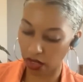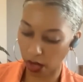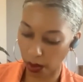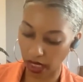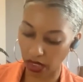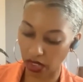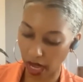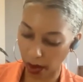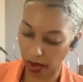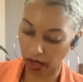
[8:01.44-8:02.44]
slowing
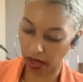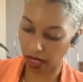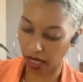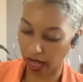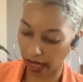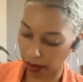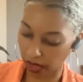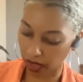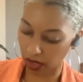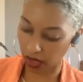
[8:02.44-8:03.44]
showers and night
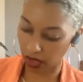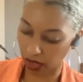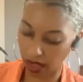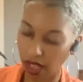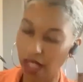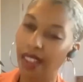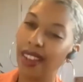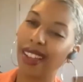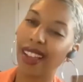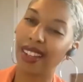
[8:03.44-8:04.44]
flushes,
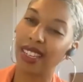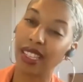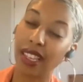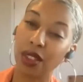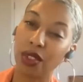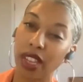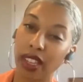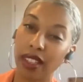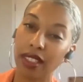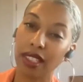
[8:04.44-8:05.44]
not in yellow
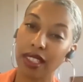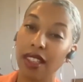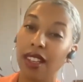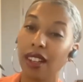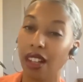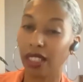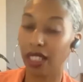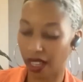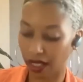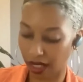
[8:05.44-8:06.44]
jackets,
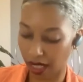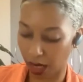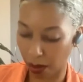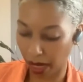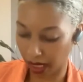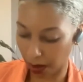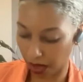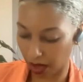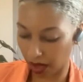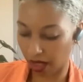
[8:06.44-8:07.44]
colonizing the
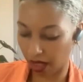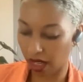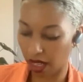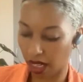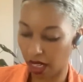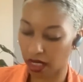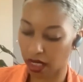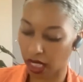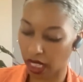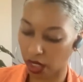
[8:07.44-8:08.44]
basement,
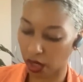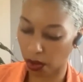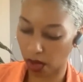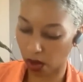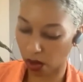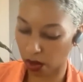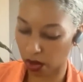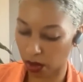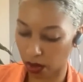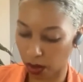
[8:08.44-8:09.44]
nuzzling into a hole
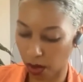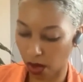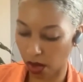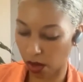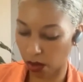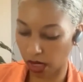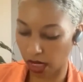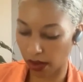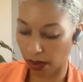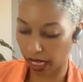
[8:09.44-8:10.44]
so small
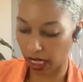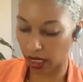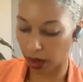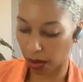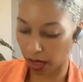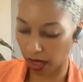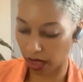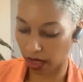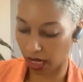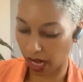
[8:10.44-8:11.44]
only a faint
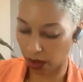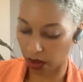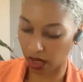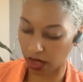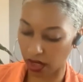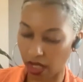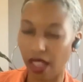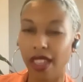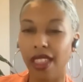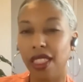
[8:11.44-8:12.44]
buzz announces
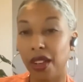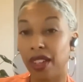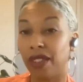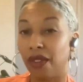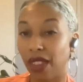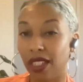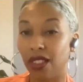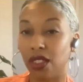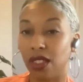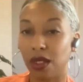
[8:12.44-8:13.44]
their
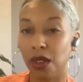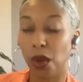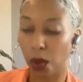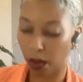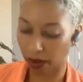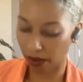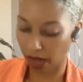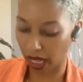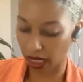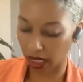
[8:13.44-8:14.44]
invasion when
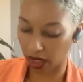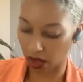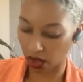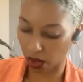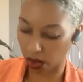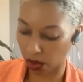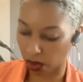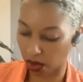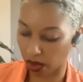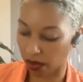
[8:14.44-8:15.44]
violin
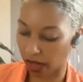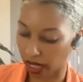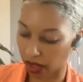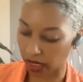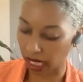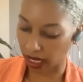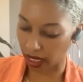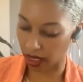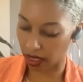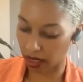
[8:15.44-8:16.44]
solos on vinyl
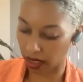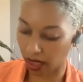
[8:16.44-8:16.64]
end,